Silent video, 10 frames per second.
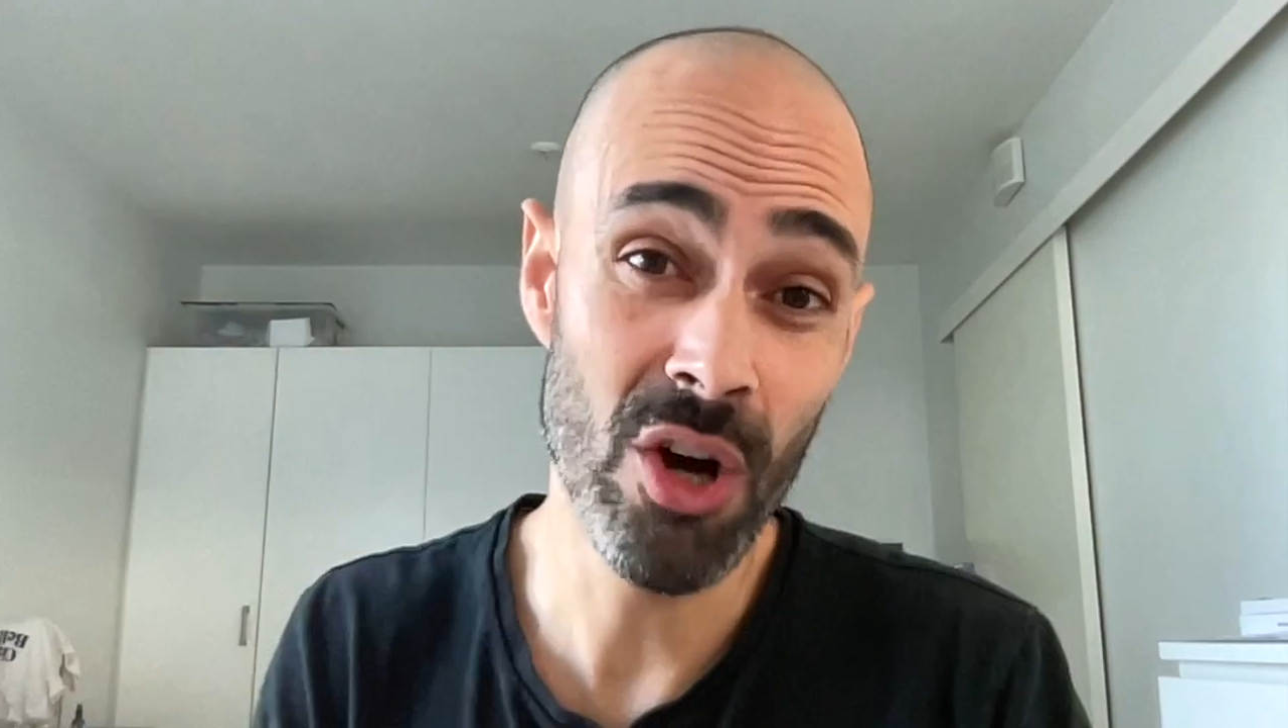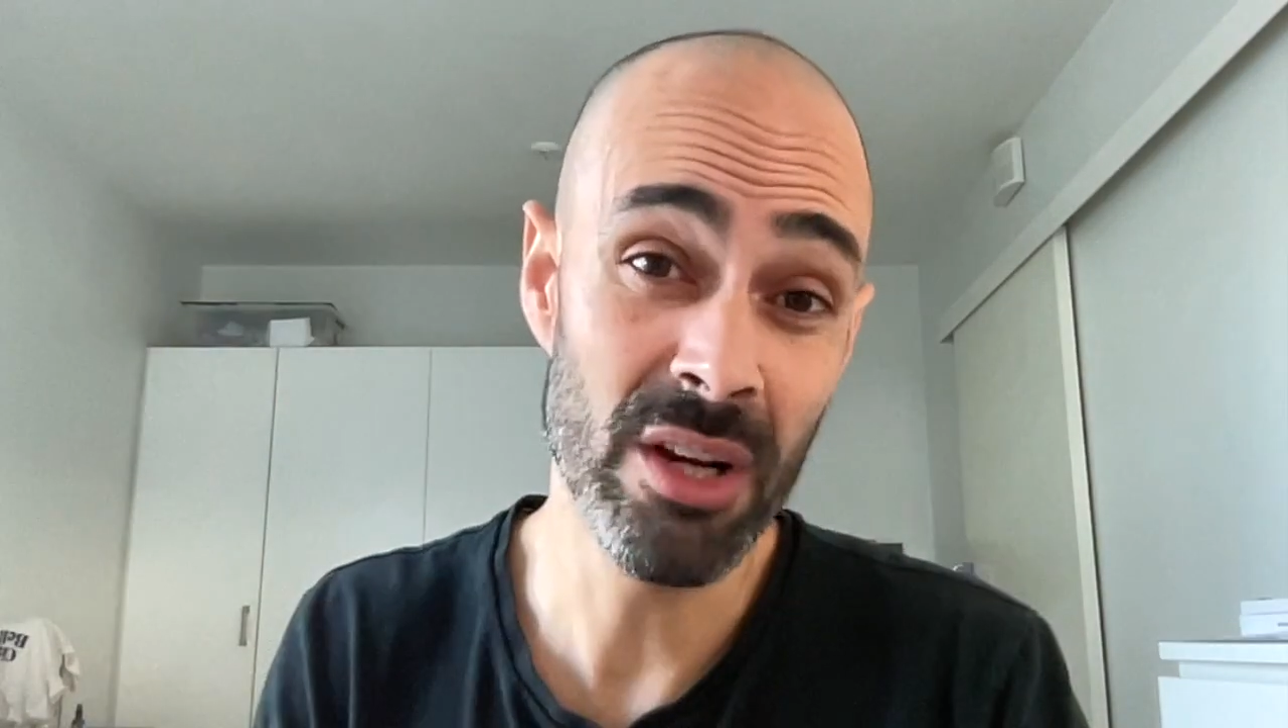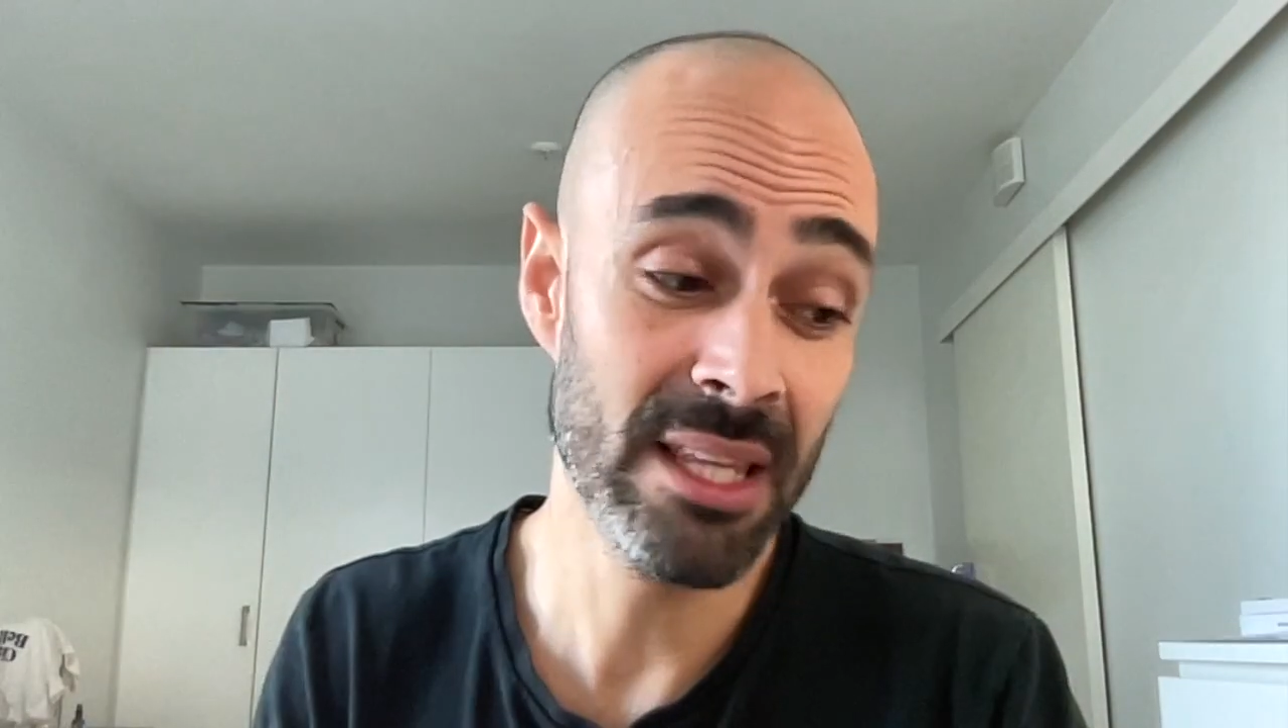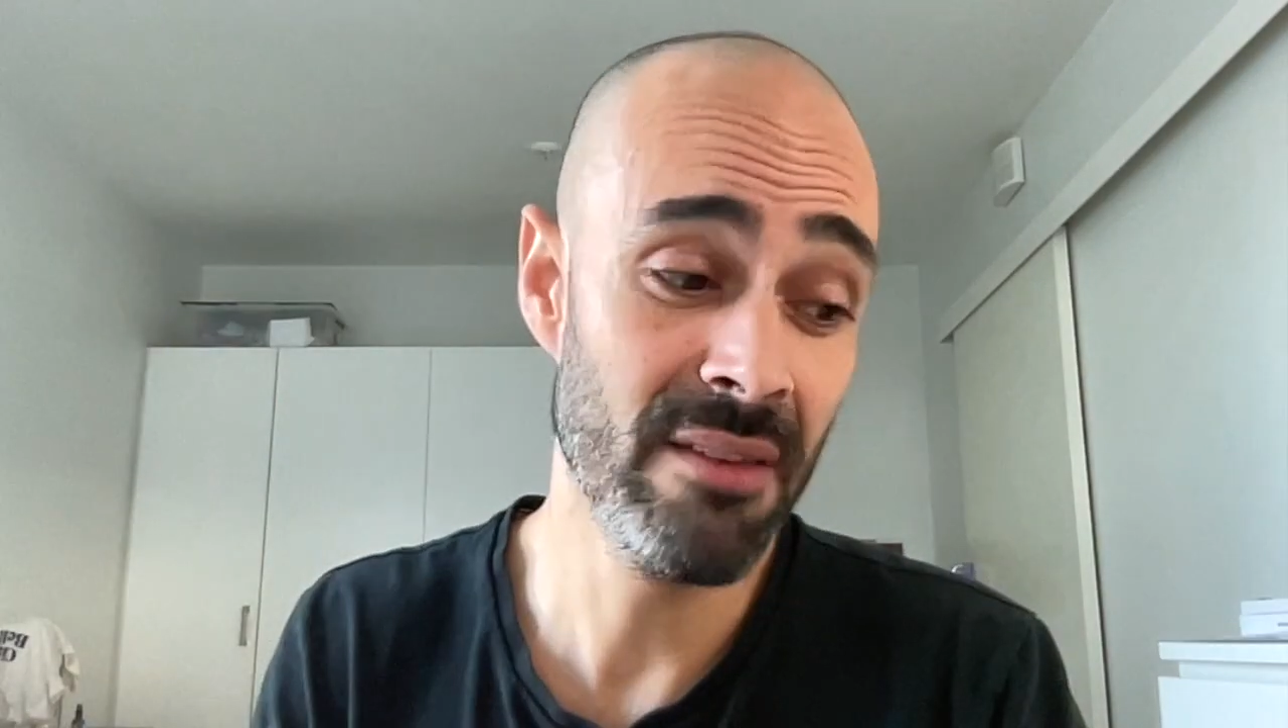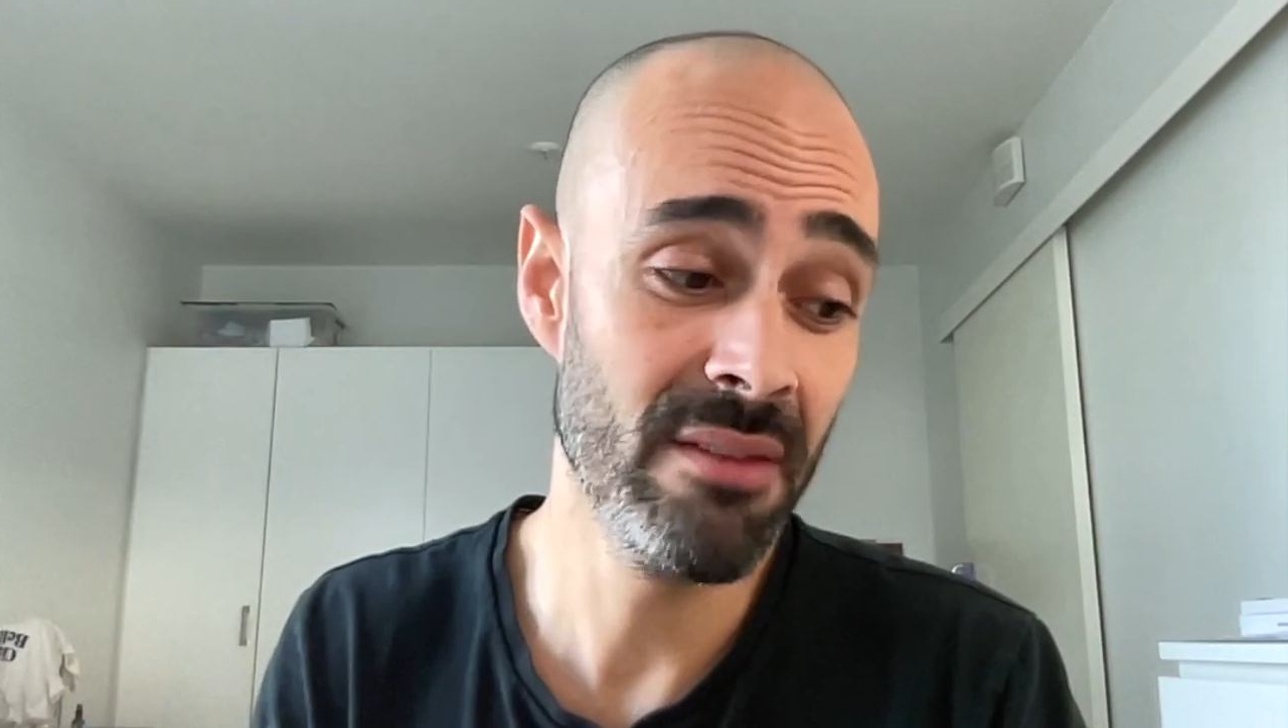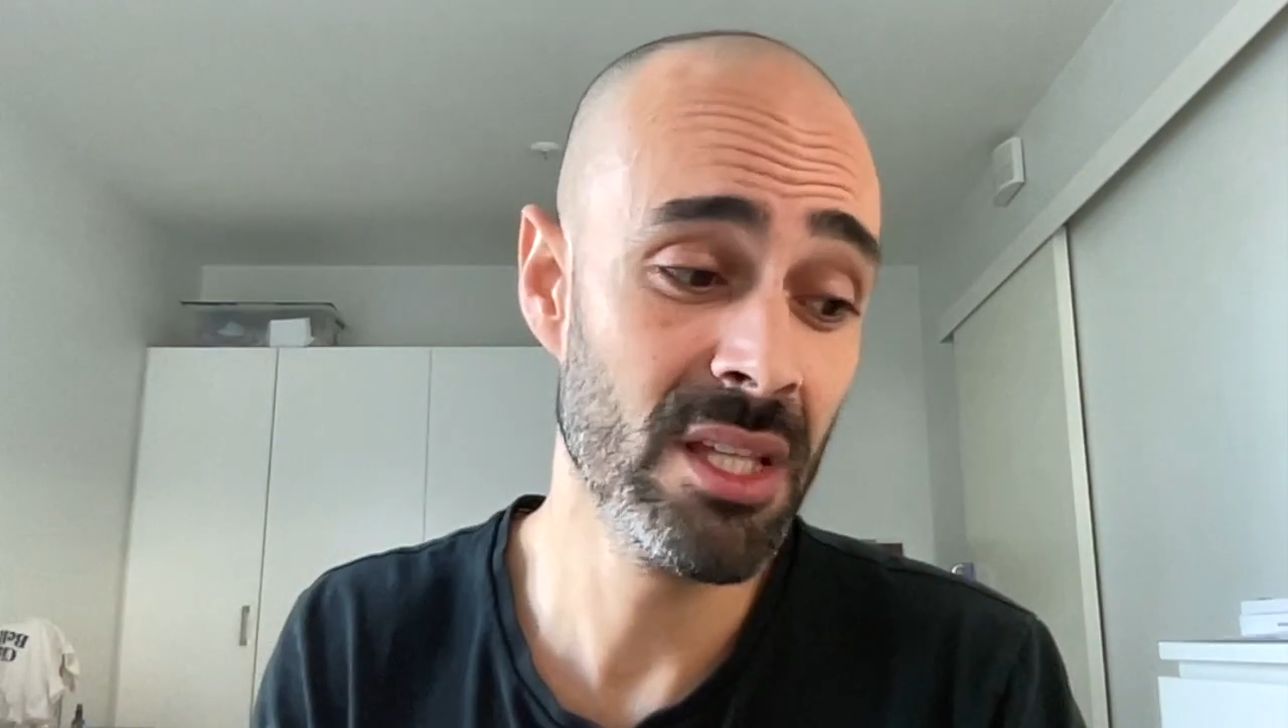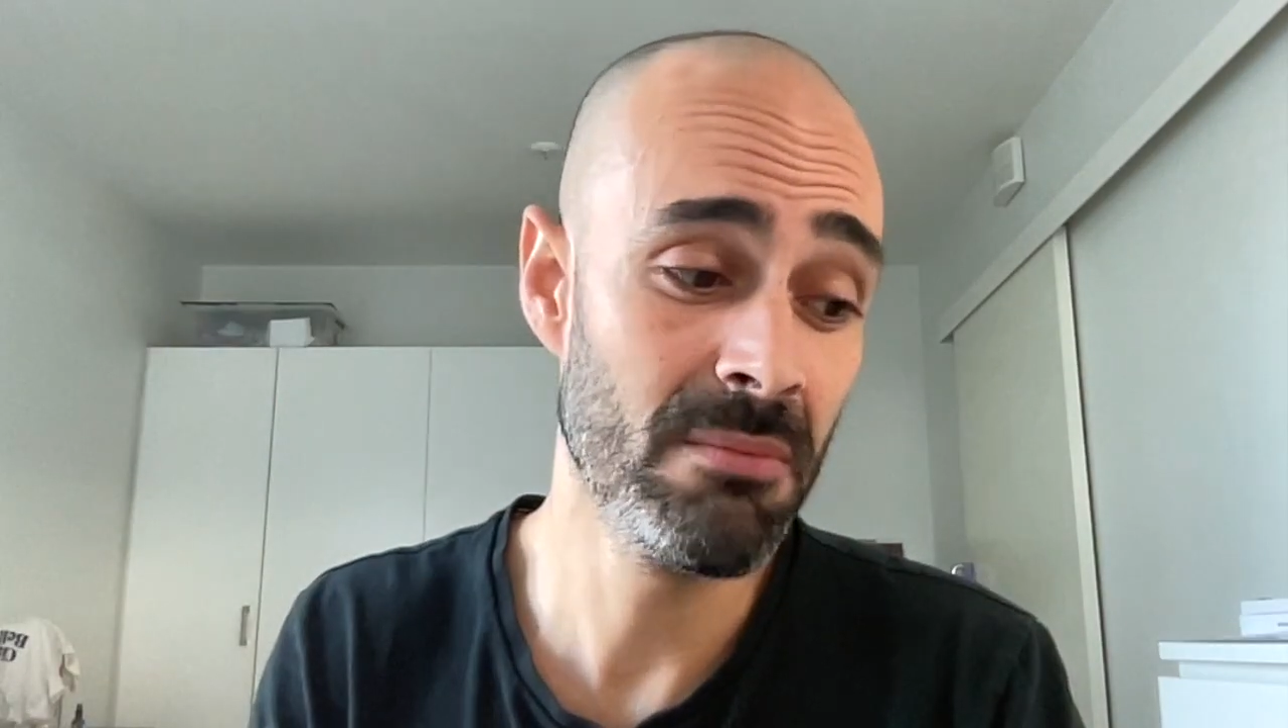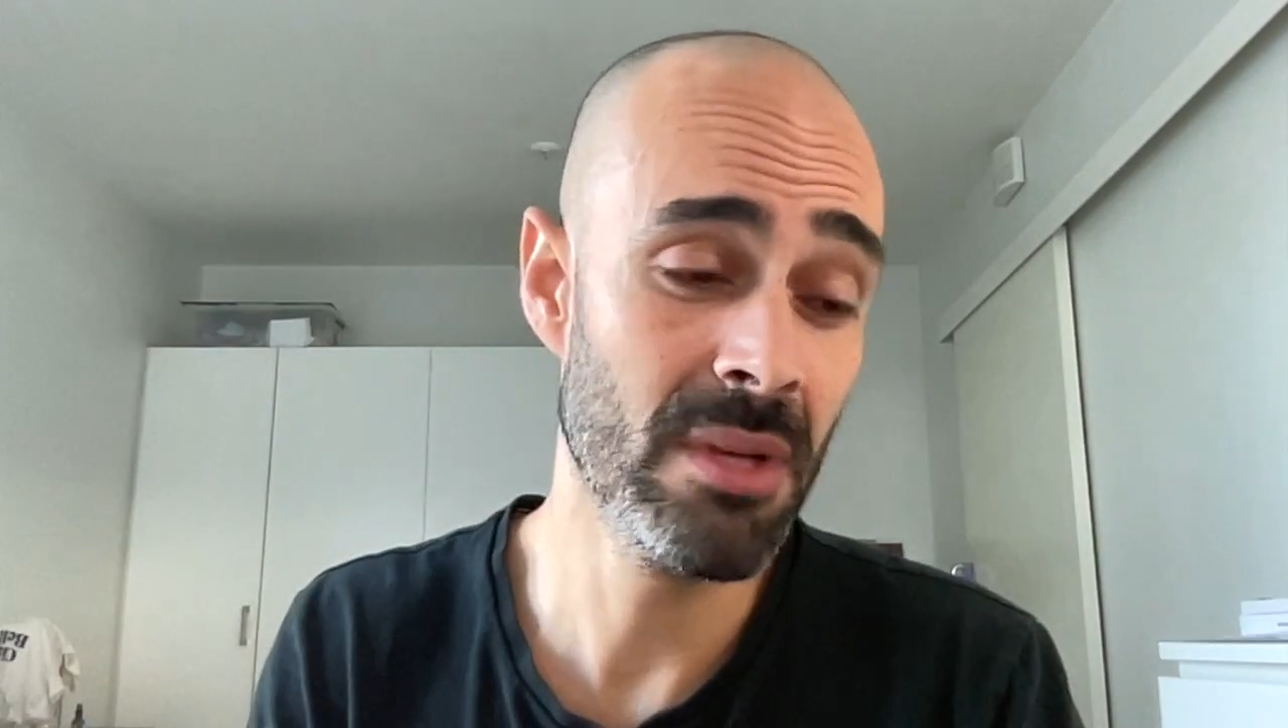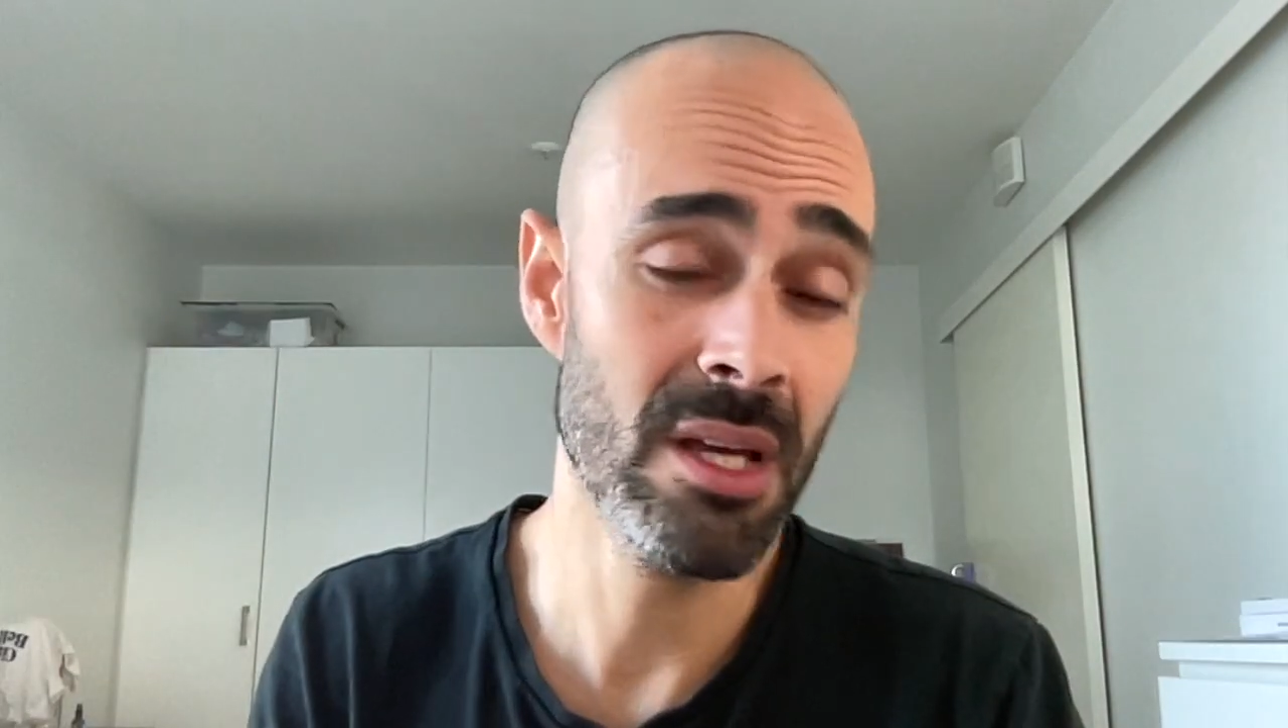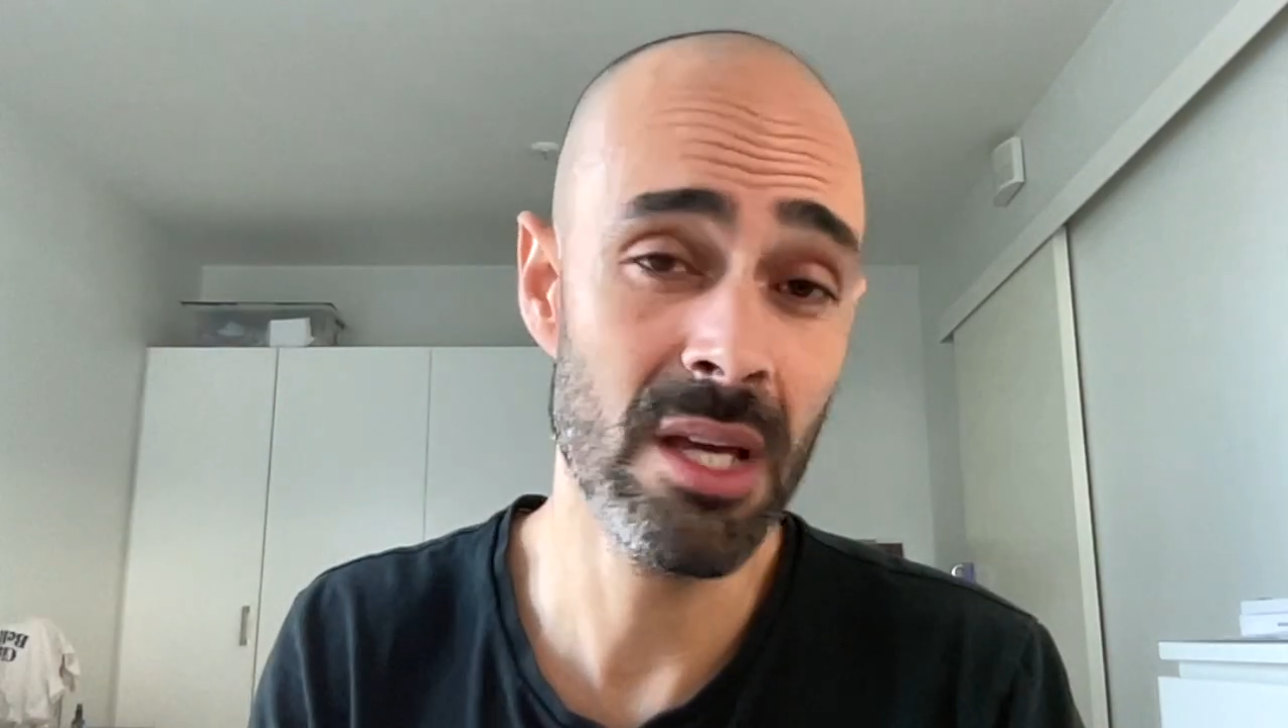
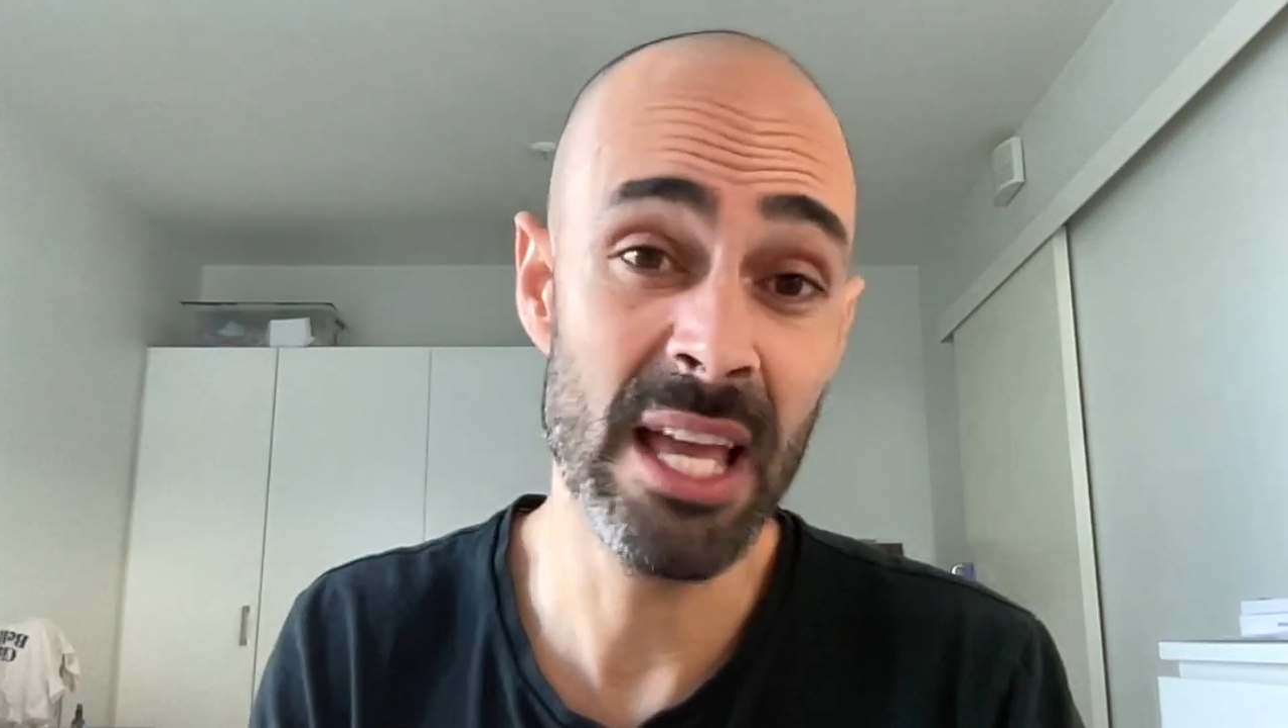cognitivism